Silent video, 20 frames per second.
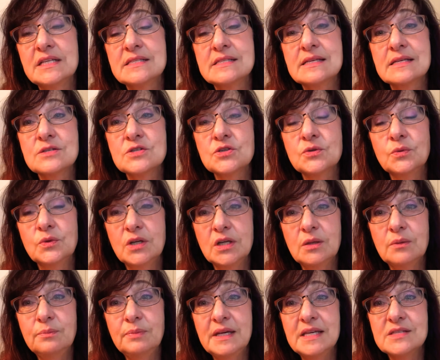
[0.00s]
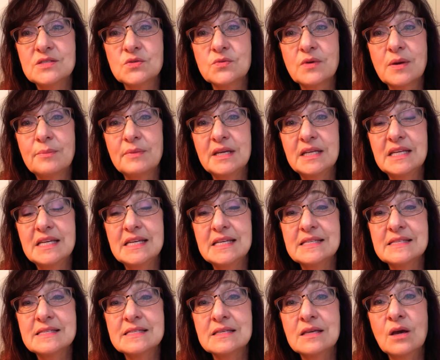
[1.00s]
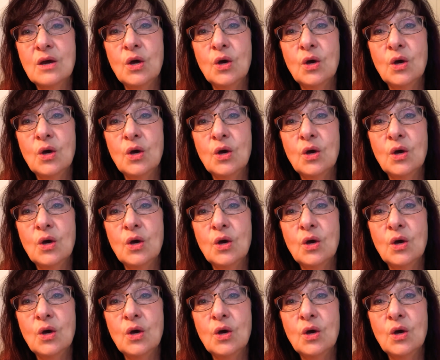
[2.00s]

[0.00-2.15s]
essential oil based remedies